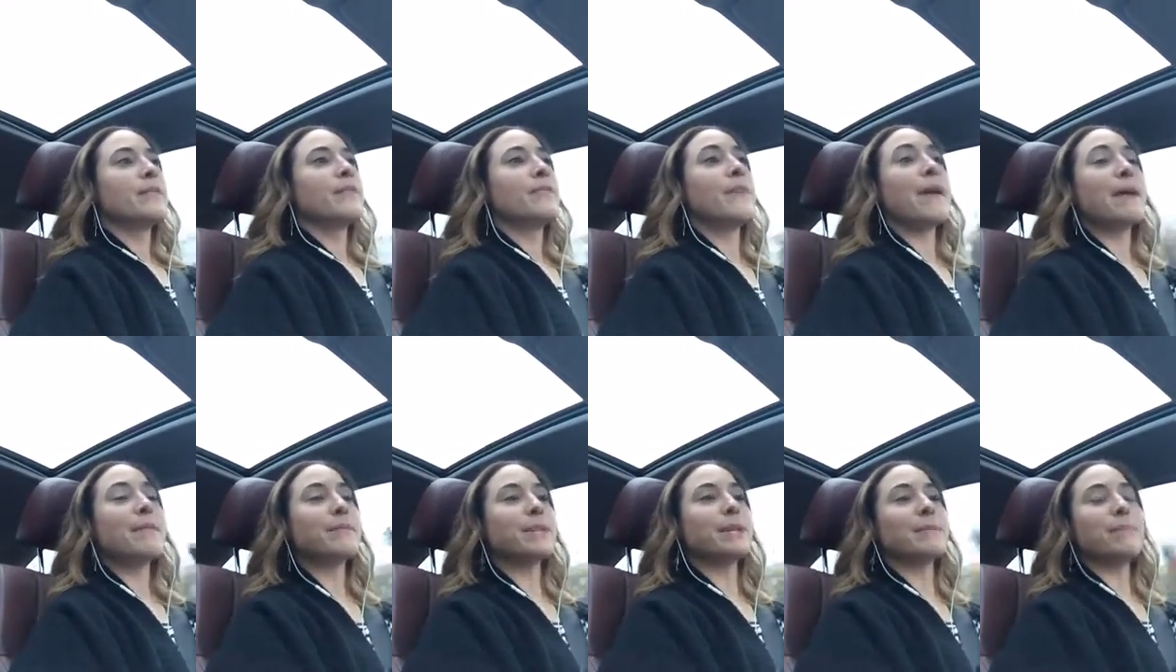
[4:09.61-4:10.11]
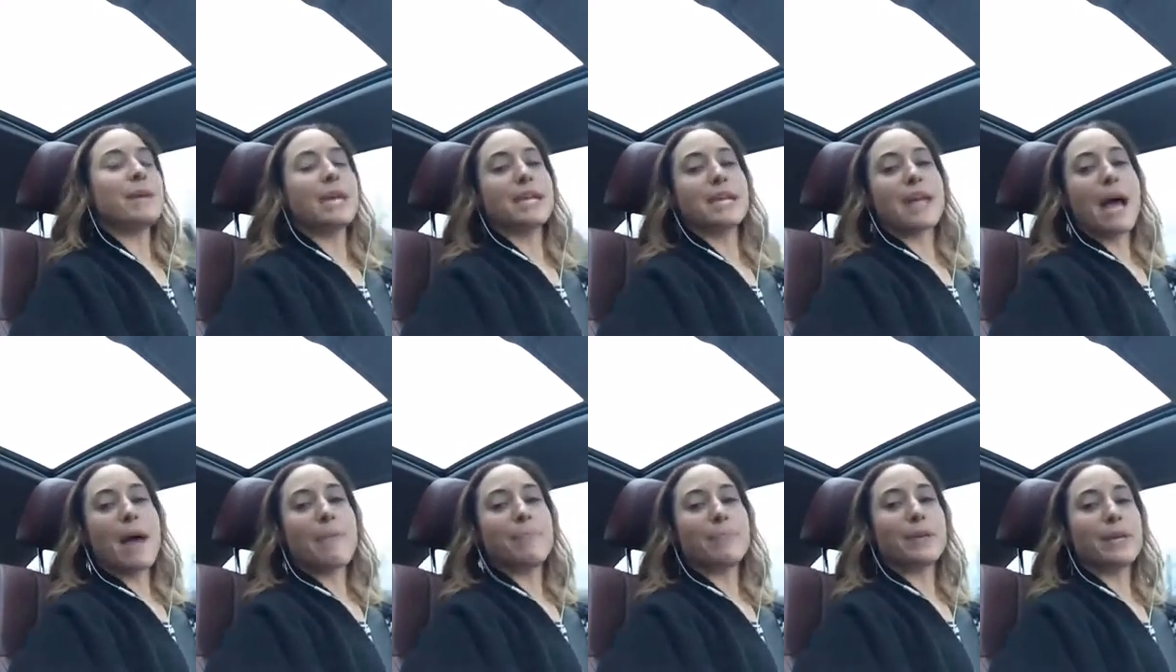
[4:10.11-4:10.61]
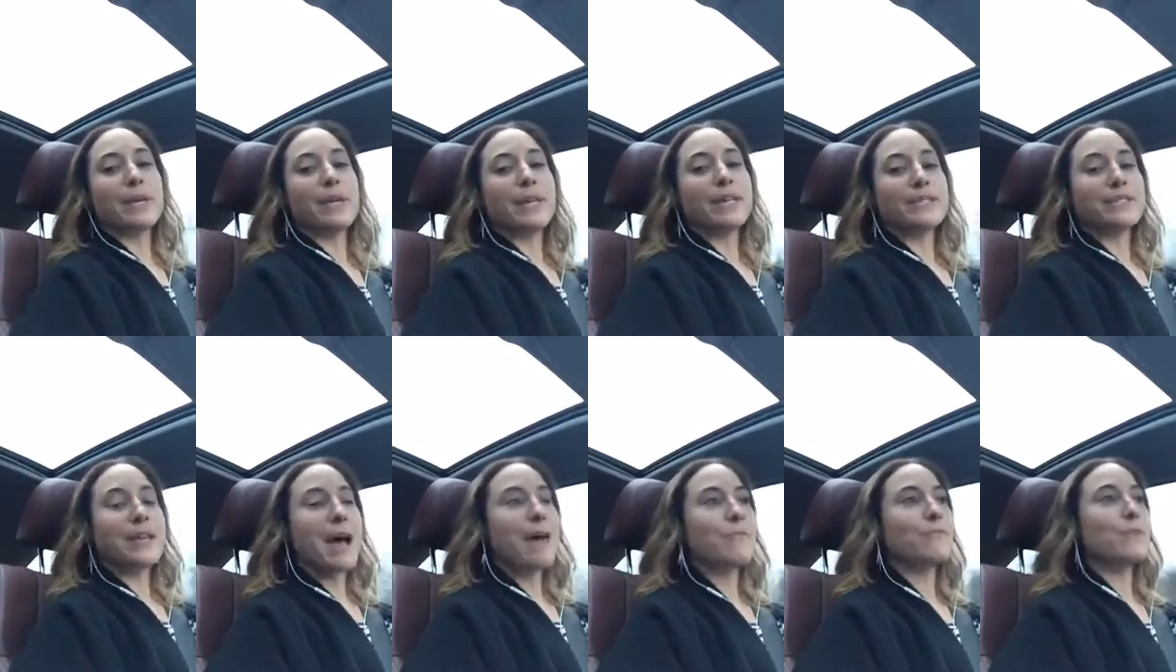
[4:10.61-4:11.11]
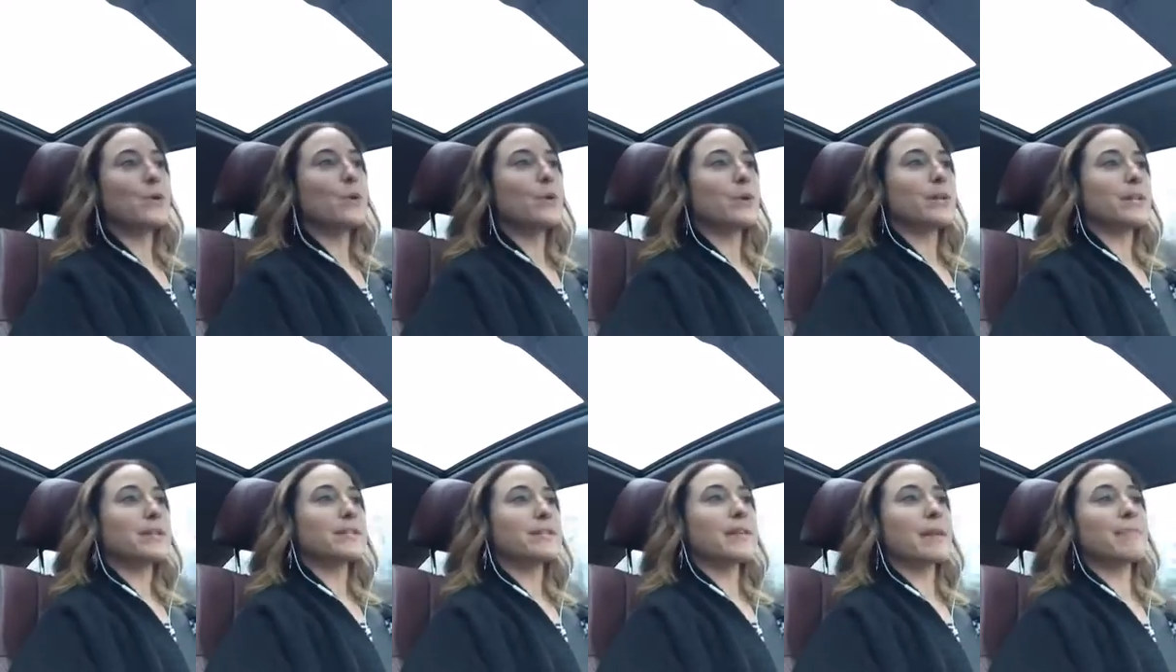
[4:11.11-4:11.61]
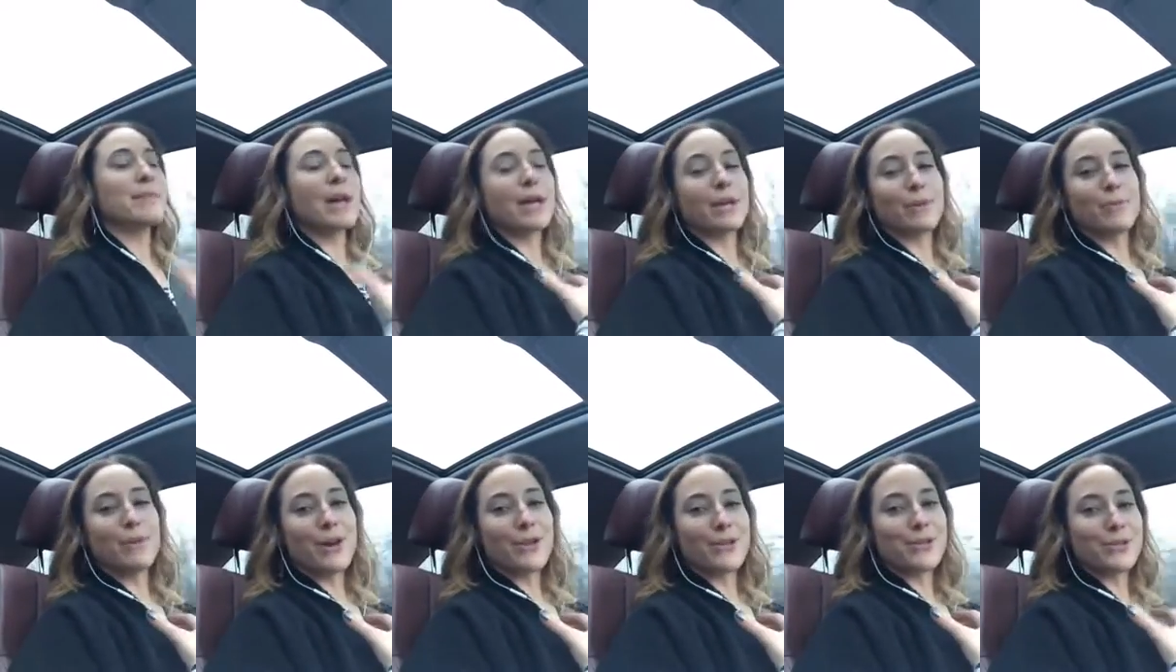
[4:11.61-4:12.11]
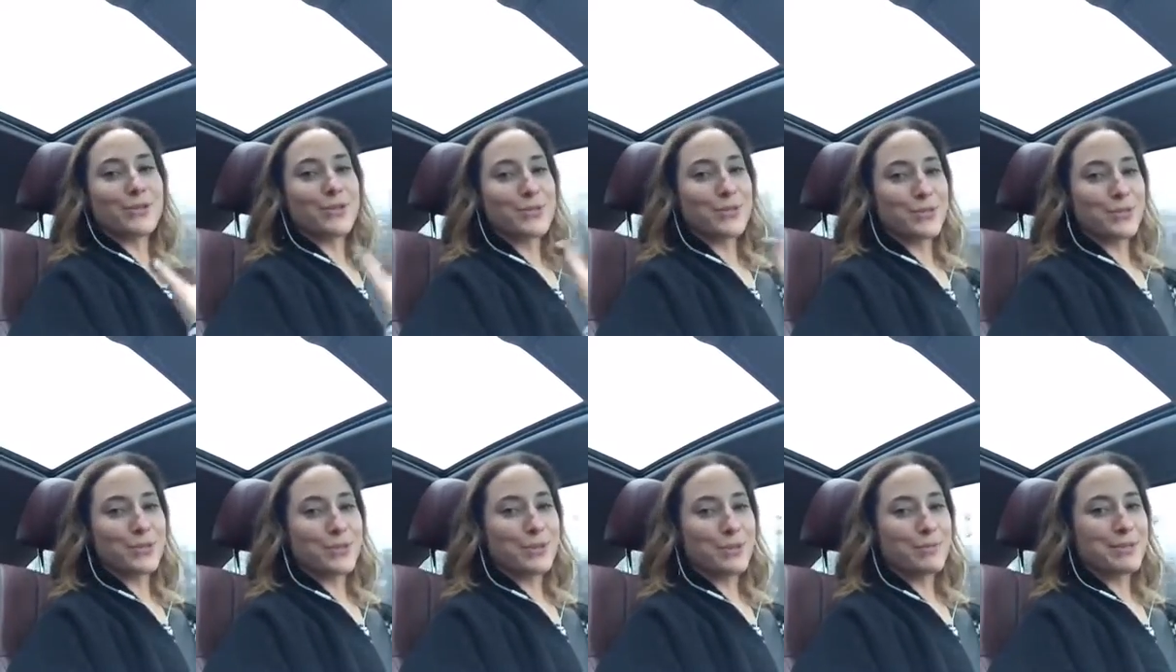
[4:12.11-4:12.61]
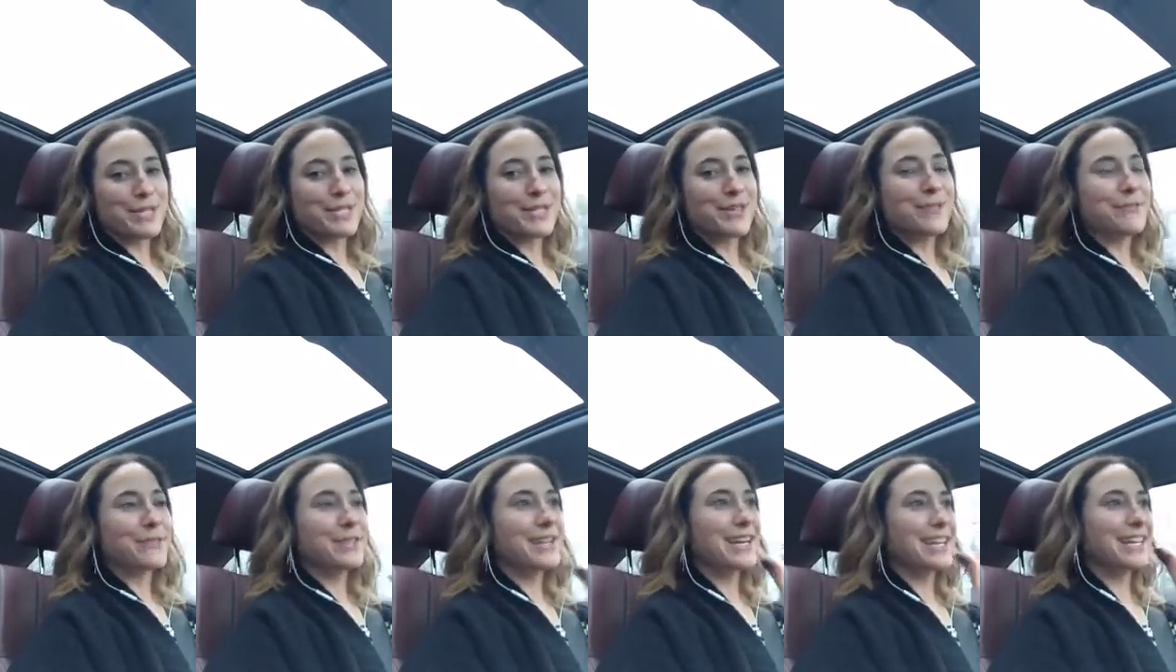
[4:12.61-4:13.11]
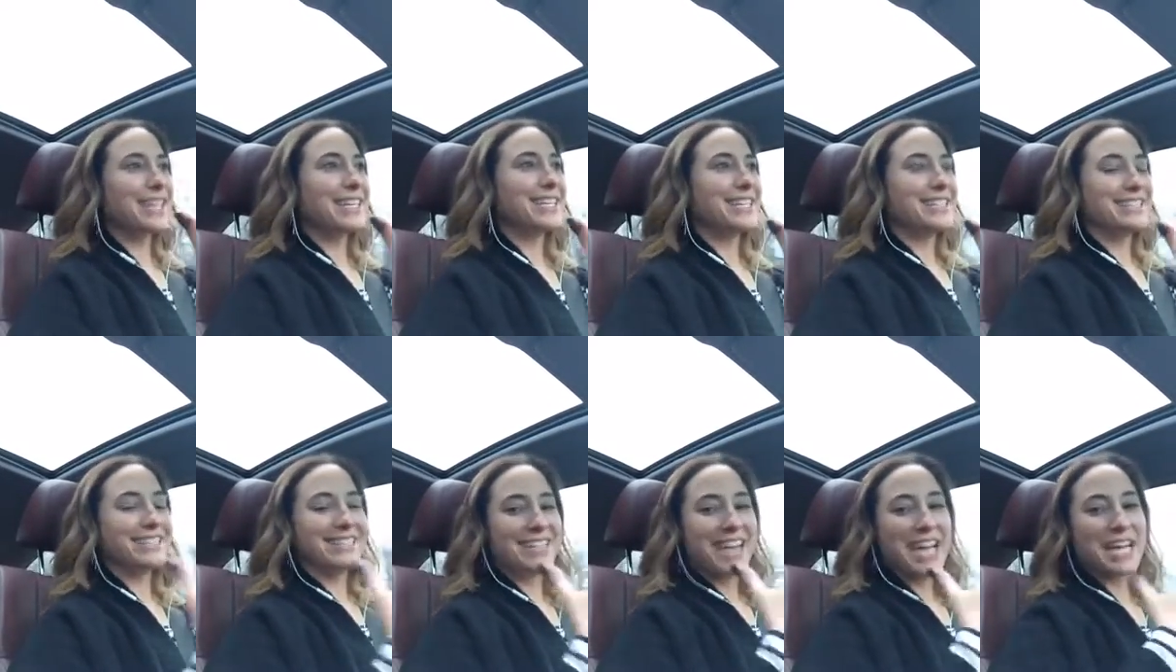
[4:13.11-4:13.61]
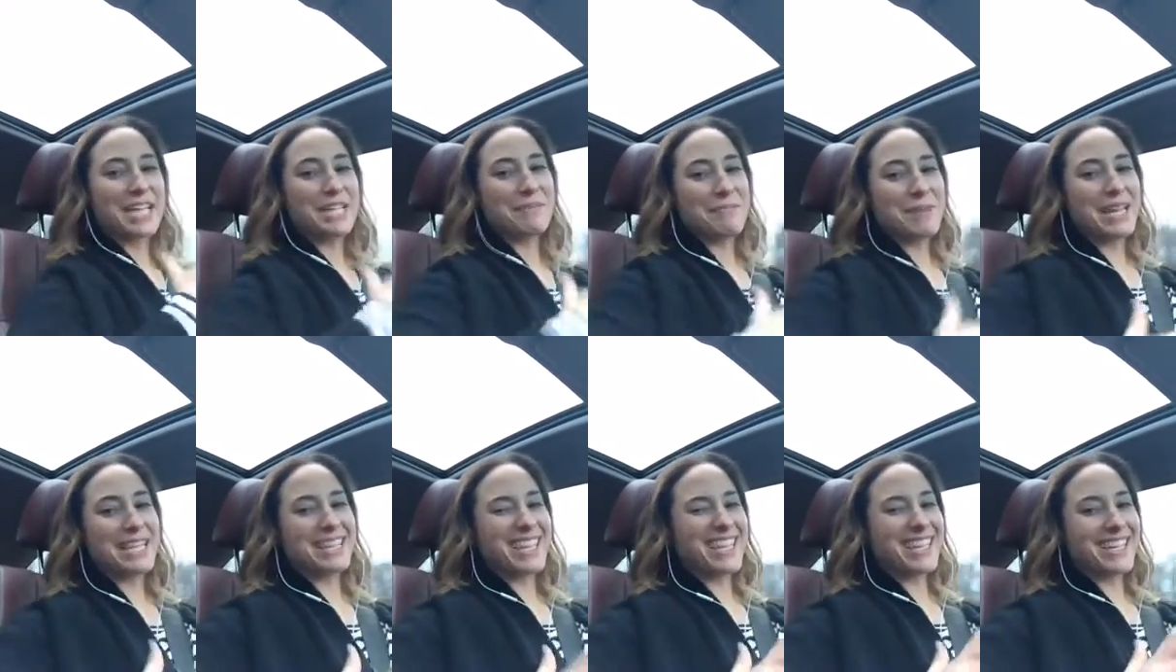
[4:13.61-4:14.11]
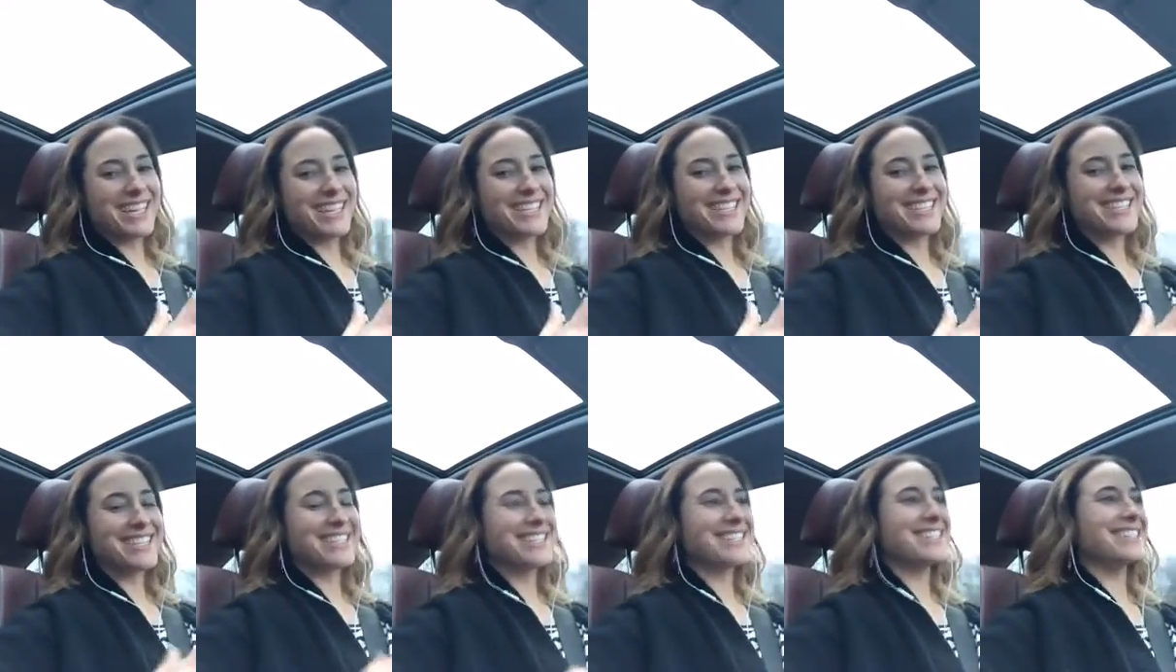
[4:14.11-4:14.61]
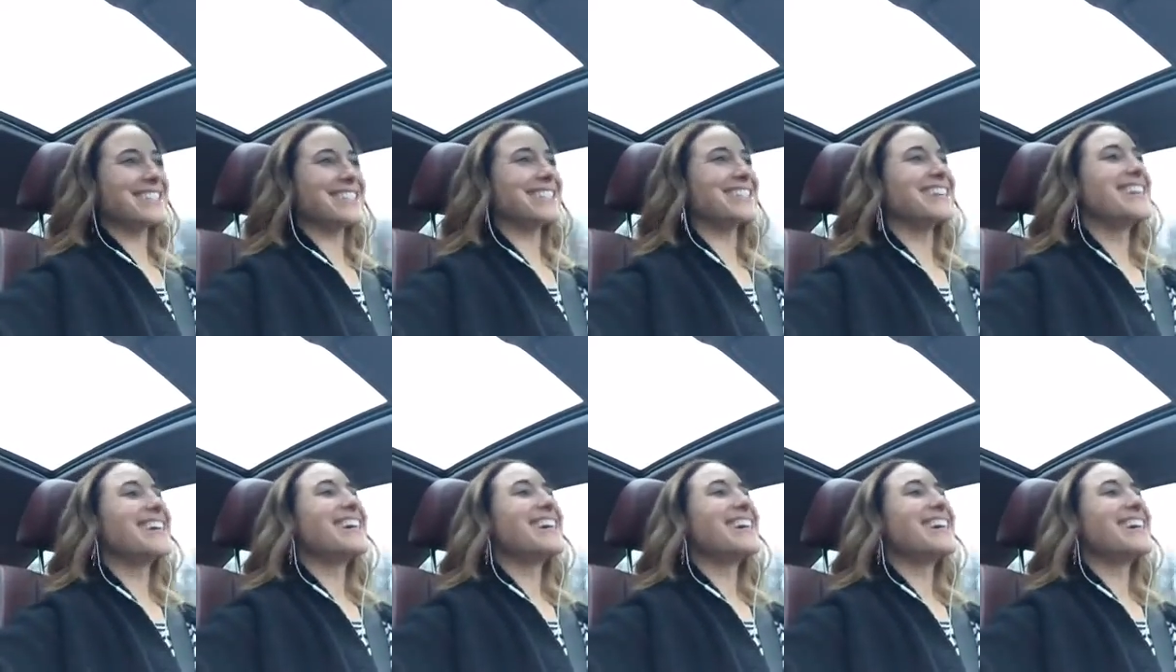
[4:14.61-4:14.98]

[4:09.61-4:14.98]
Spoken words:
family may not be a top focus. I'm not a mother, so it's a little bit different. I can make that kind of decision.